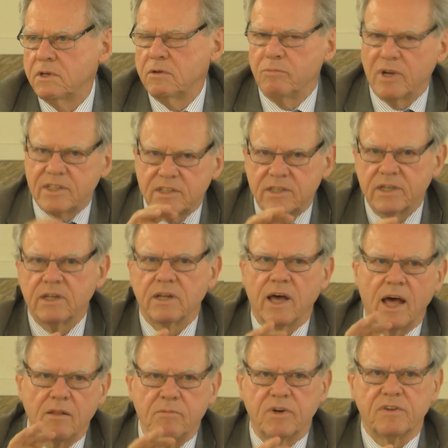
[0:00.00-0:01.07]
But still,
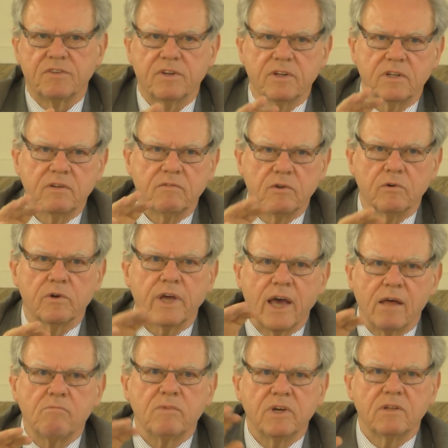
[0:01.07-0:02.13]
administrative law
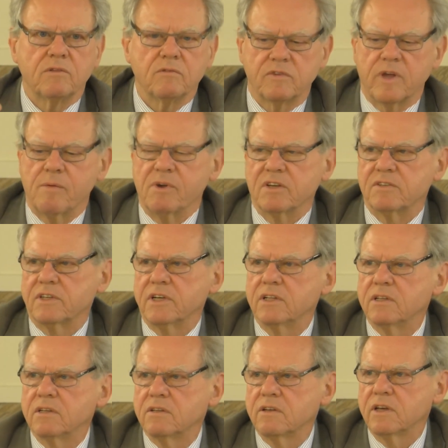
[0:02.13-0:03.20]
can be, to some
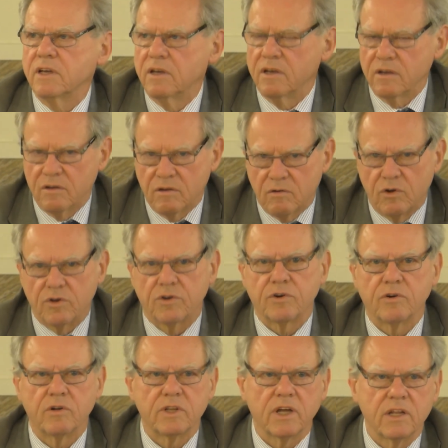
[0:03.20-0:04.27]
extent,
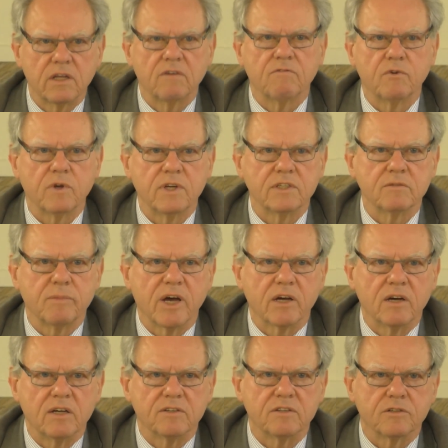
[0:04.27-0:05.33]
controlled and influenced by
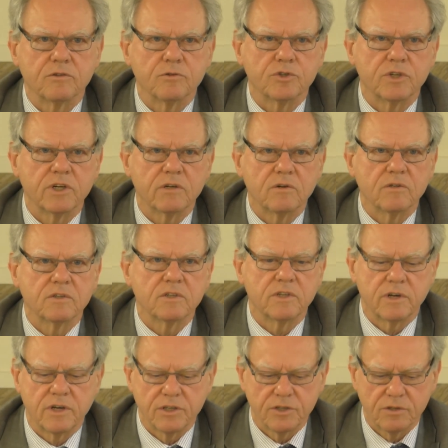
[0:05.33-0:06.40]
constitutional
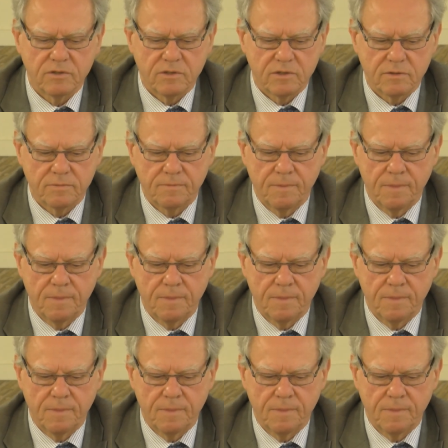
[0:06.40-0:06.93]
considerations.